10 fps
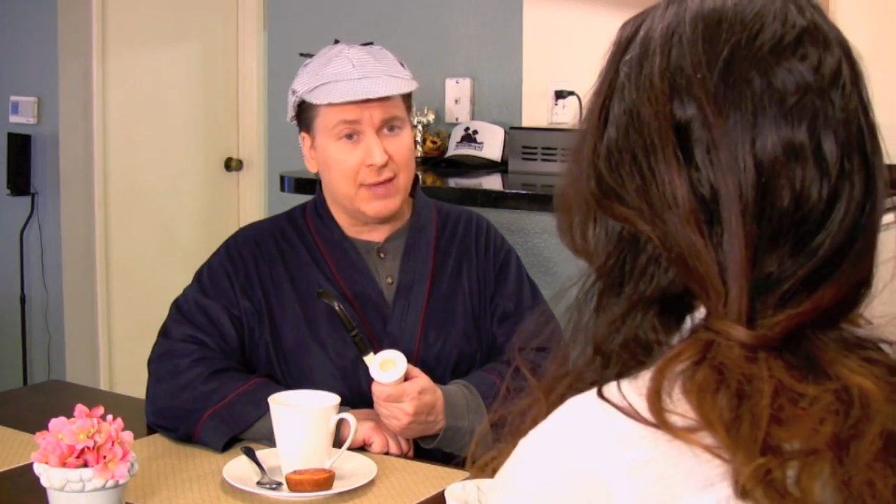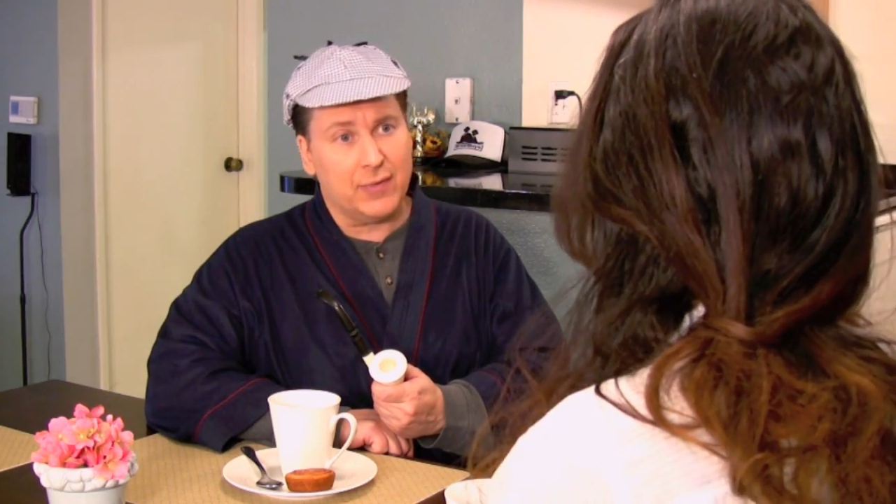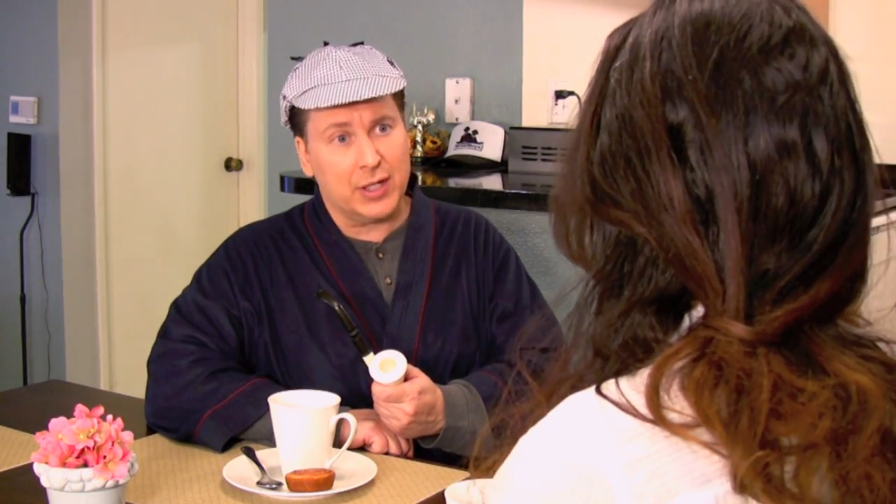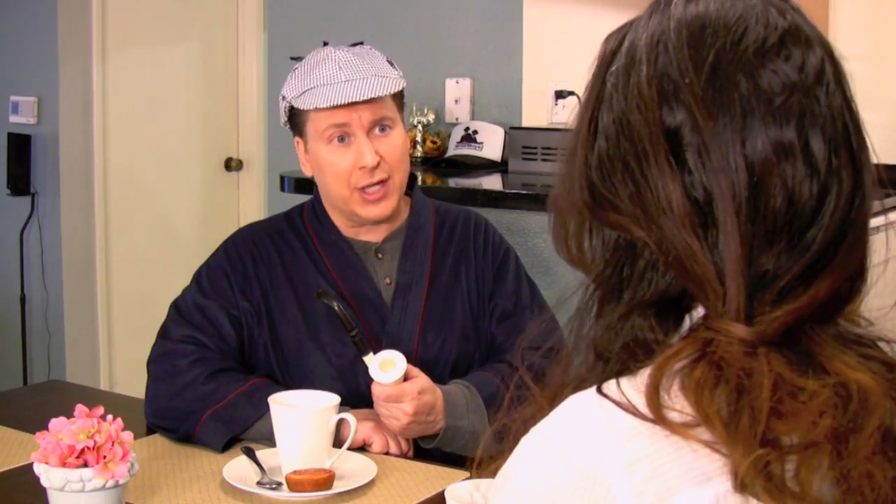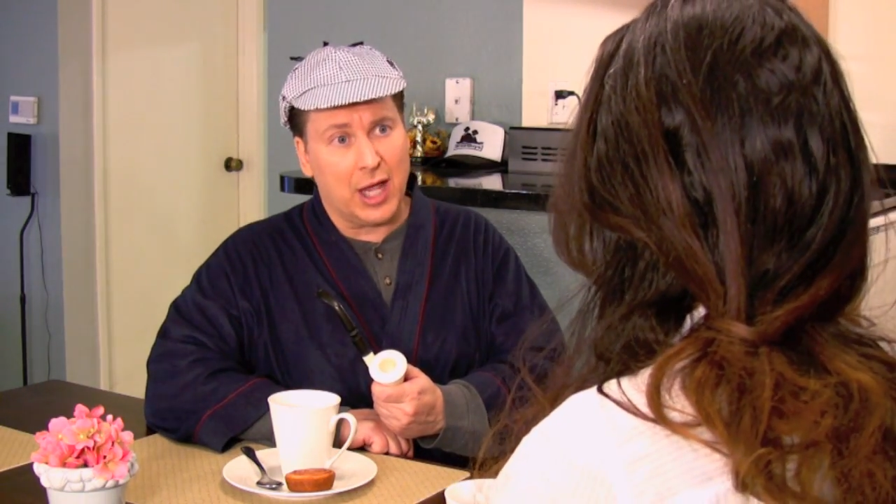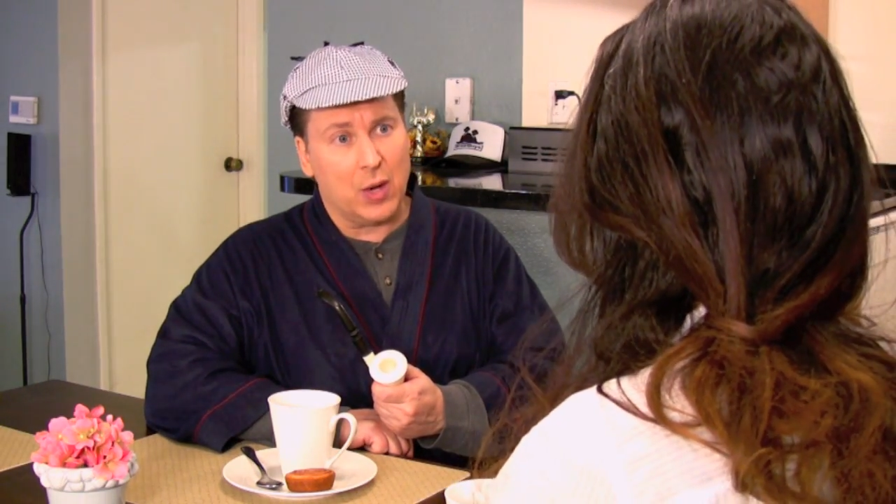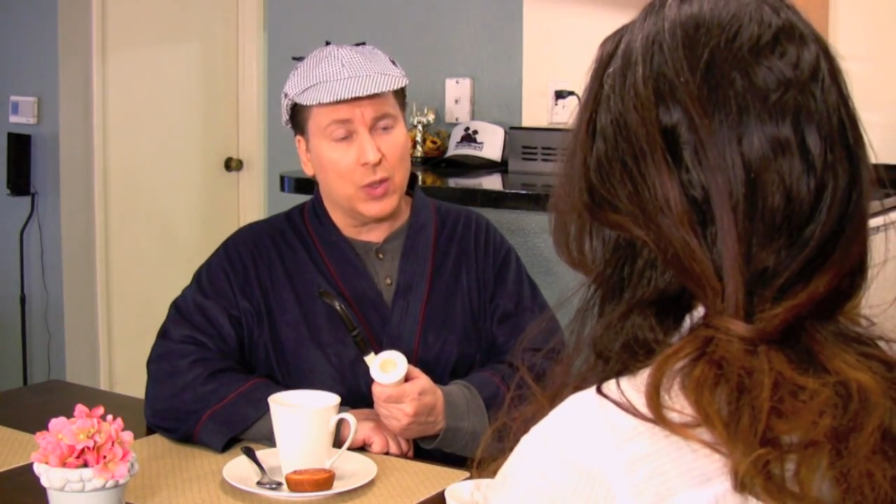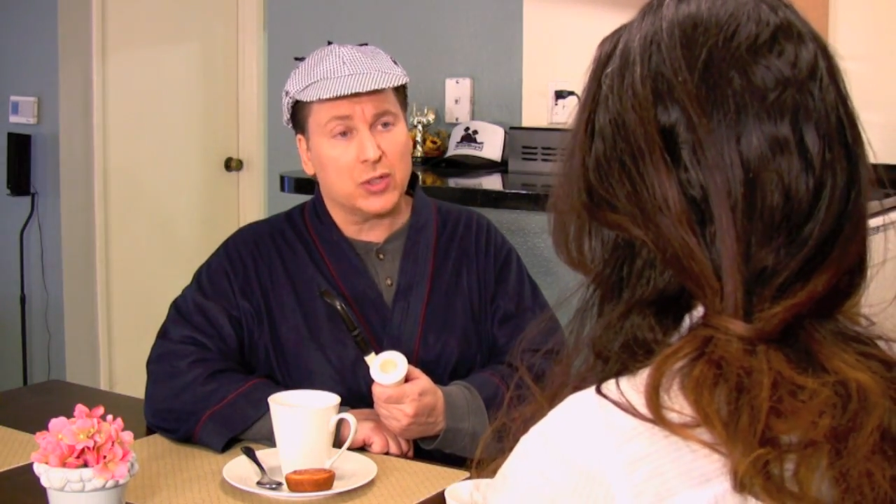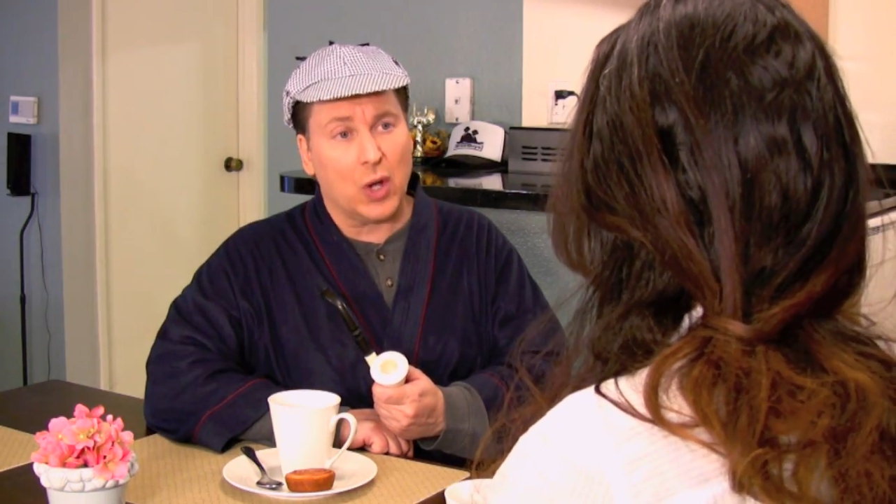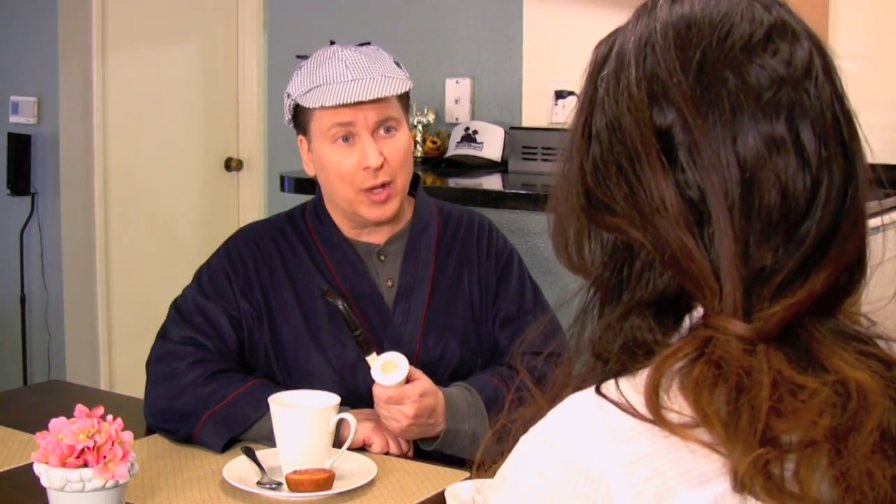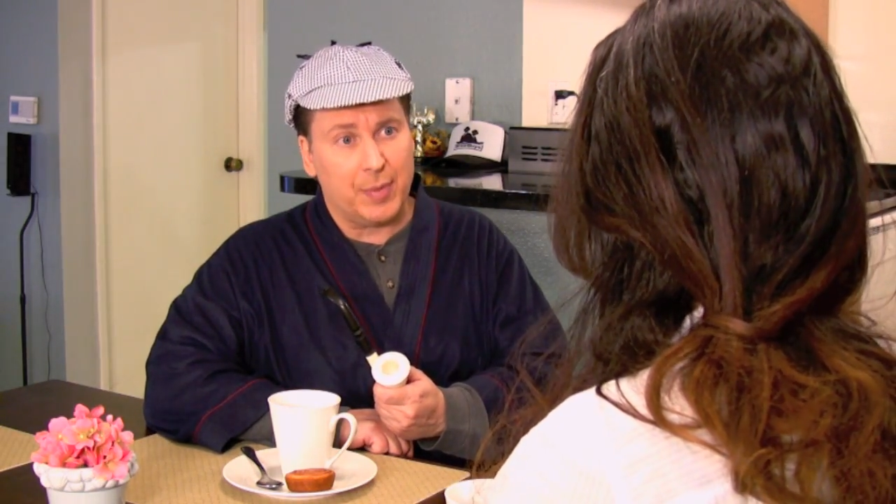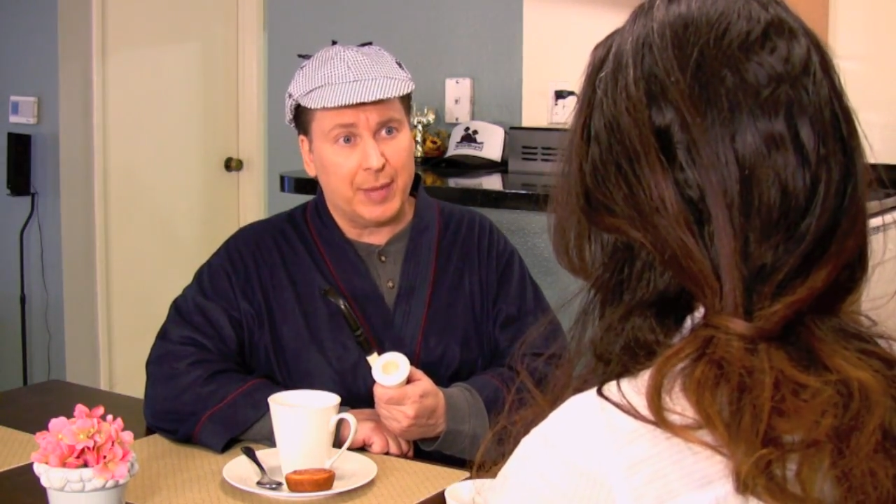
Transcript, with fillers: every day with toilet